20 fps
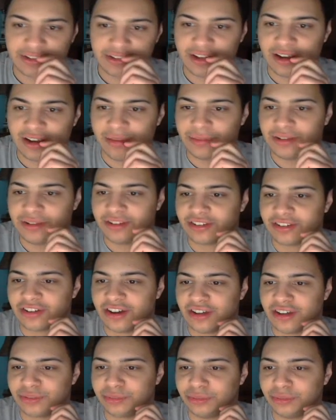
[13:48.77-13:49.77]
Thomas's
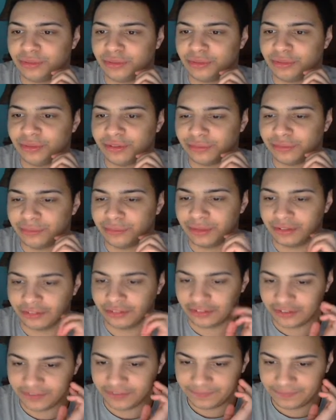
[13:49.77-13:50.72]
Hospital in Westminster.